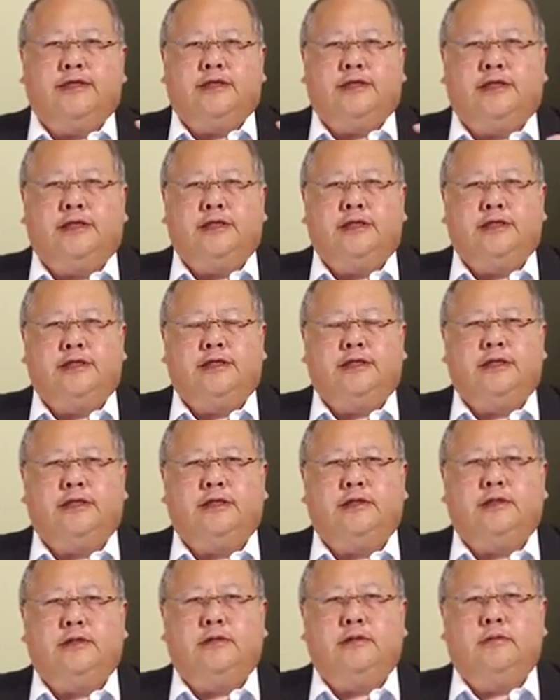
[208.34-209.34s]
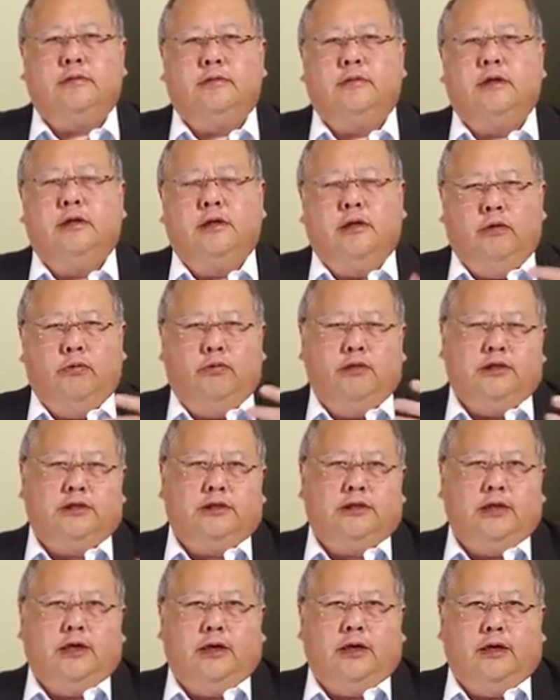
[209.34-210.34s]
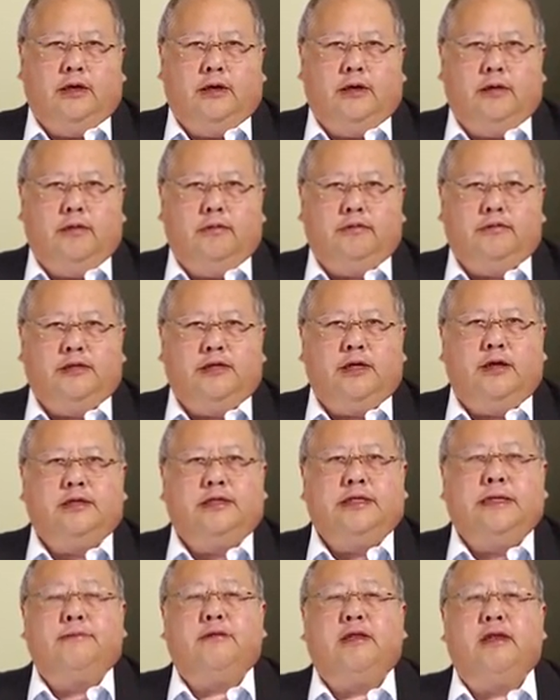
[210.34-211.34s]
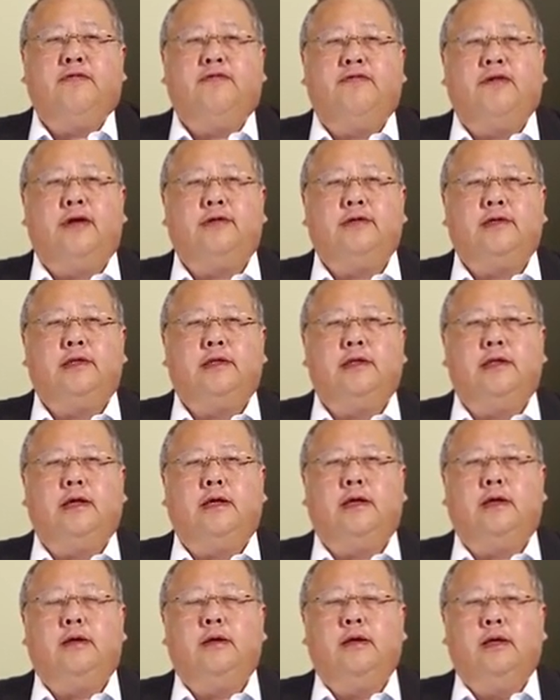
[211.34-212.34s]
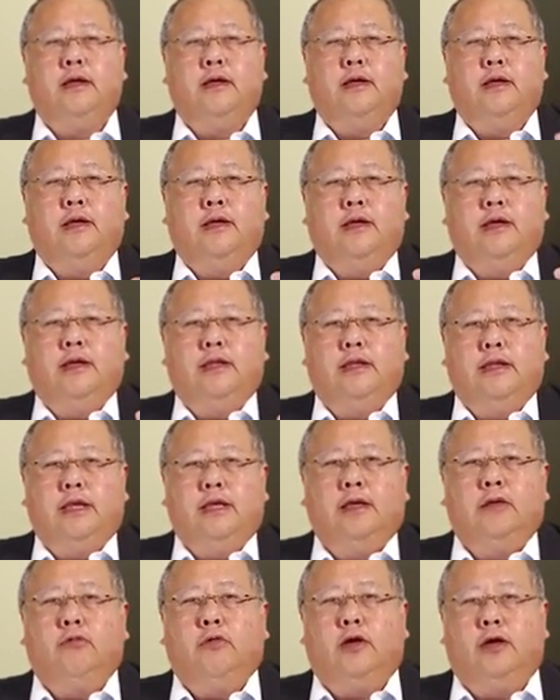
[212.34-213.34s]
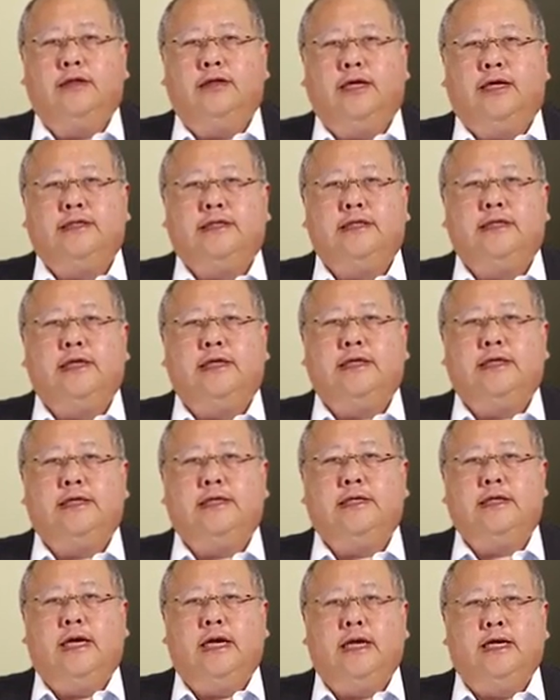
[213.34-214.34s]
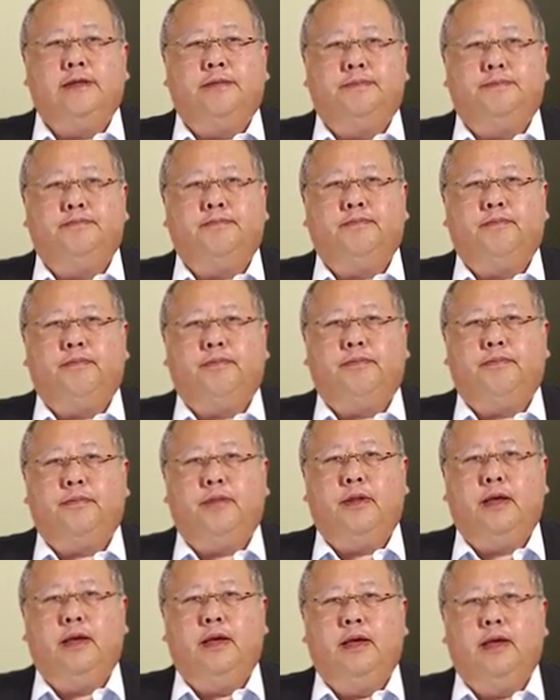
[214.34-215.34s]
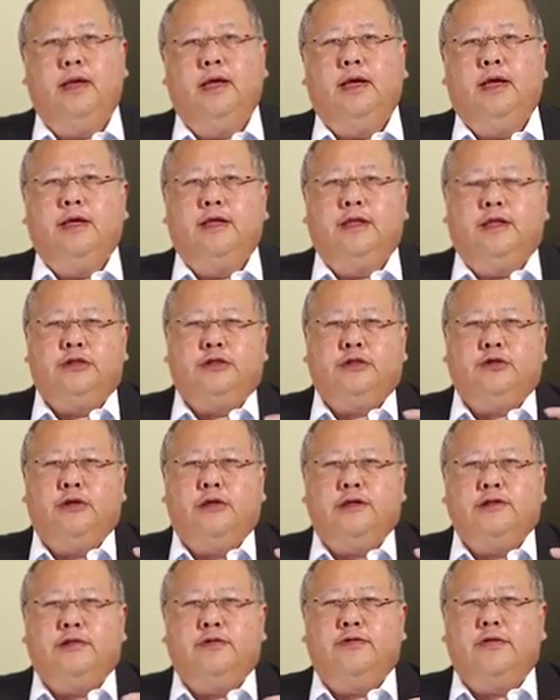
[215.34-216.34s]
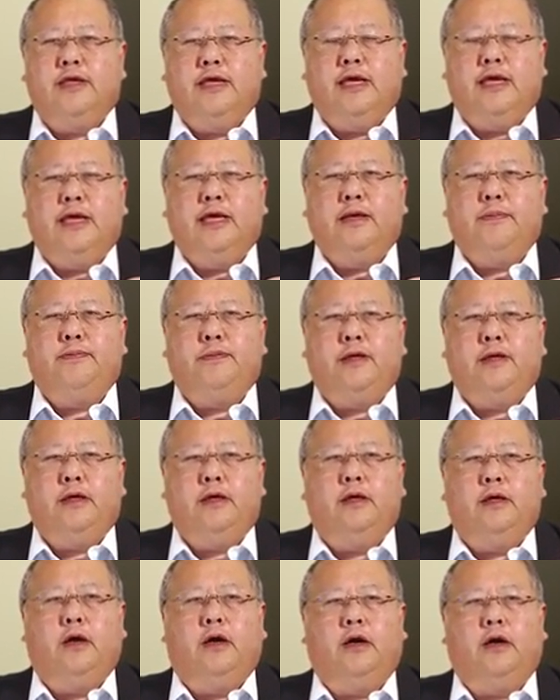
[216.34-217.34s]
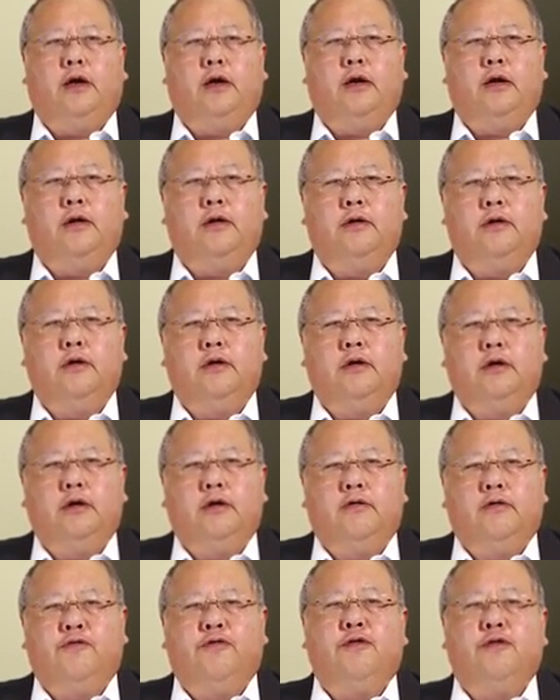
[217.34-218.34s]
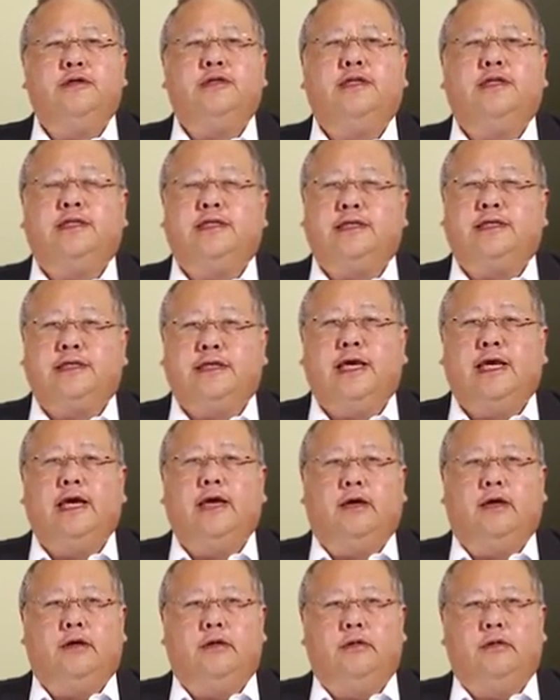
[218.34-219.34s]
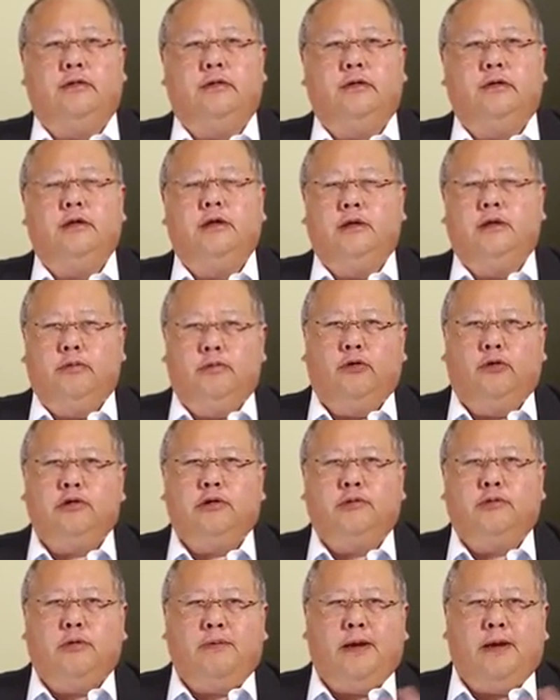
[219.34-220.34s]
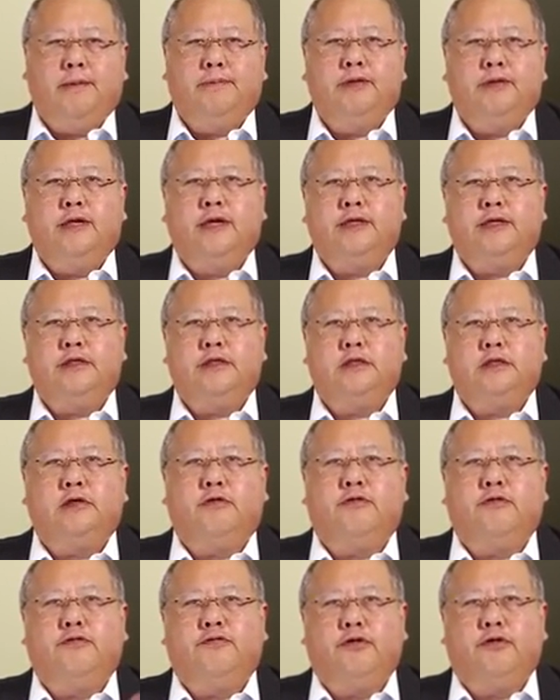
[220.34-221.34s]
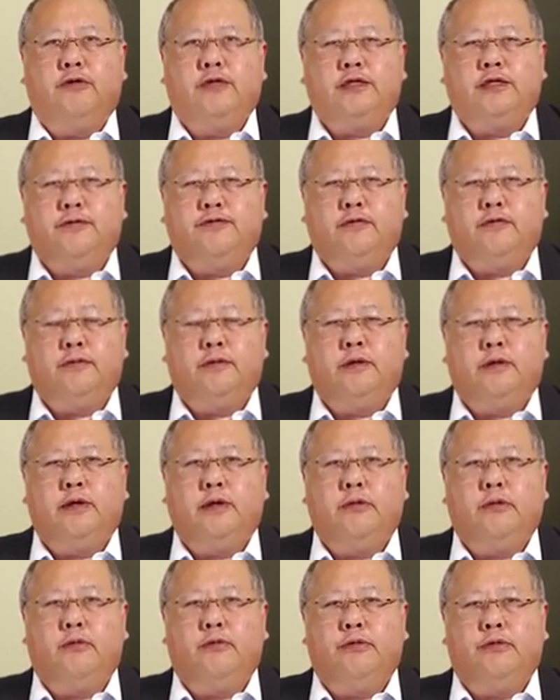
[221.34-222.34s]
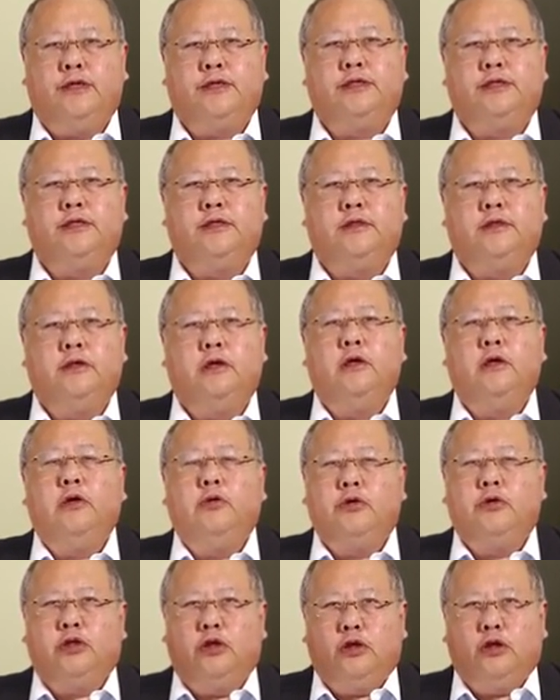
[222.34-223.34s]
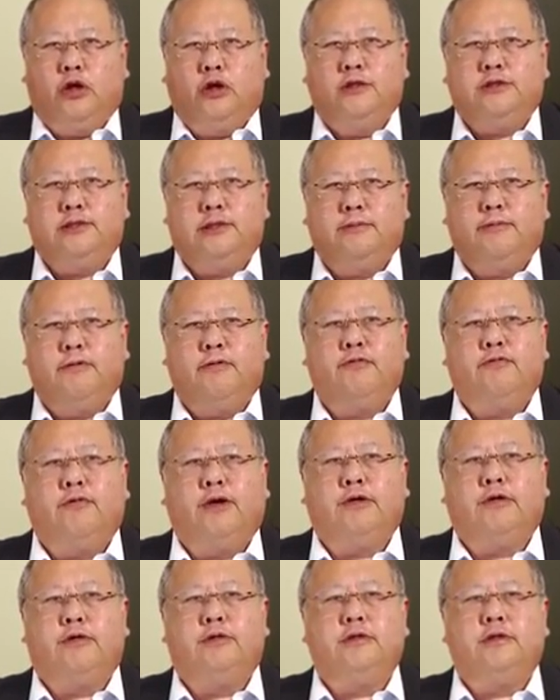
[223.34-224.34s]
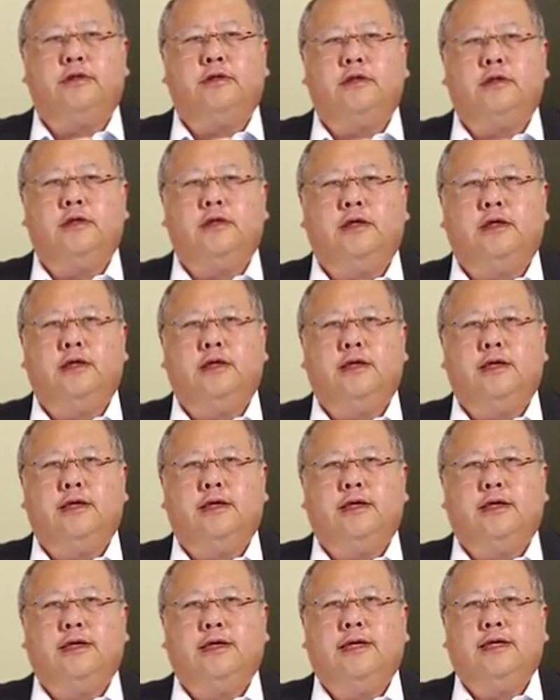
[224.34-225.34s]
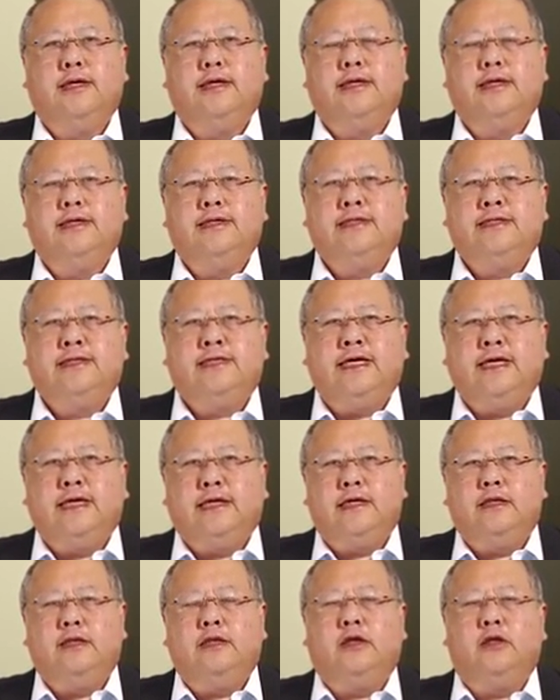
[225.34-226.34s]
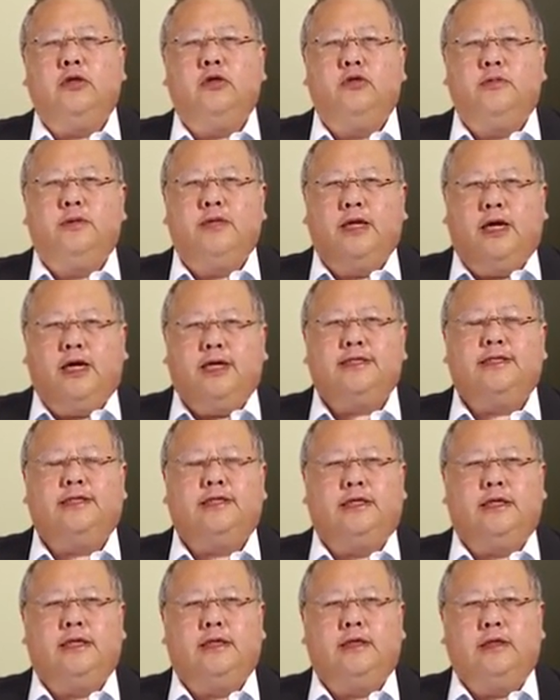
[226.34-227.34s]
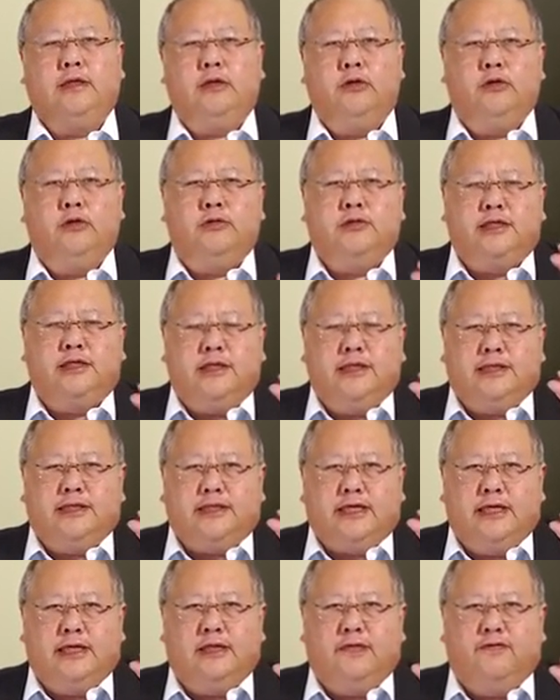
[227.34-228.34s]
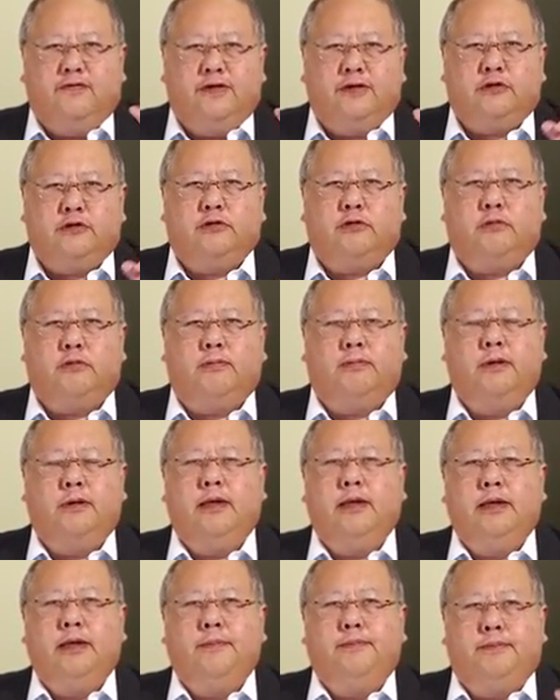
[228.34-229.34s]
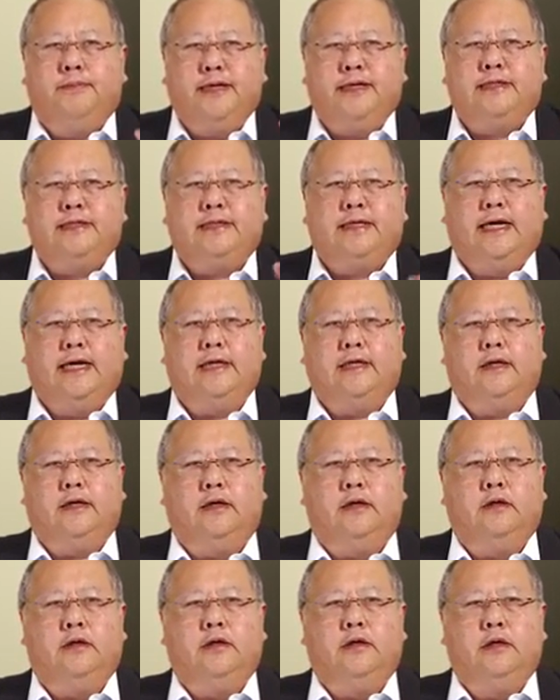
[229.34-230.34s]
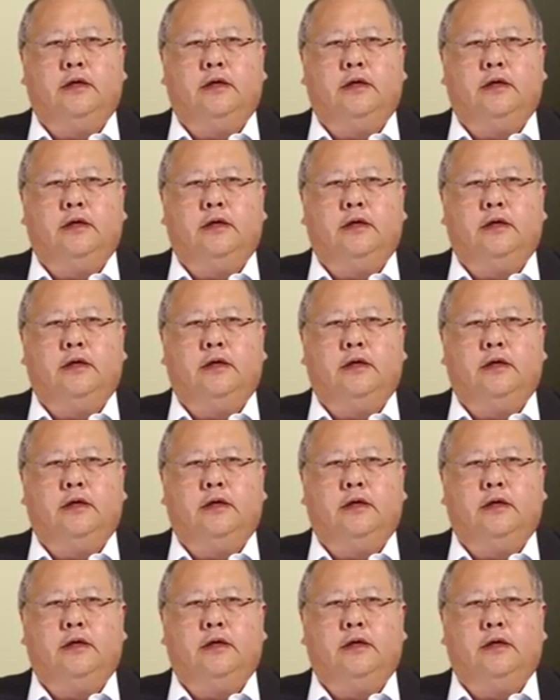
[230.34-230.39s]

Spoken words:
statistics, which say are typically found in the Li and Wang 1999, the strengths of the EAP are, first, the scale, multiple populations over very different regions with a large number of records. Second, the luminosity, using this individual big data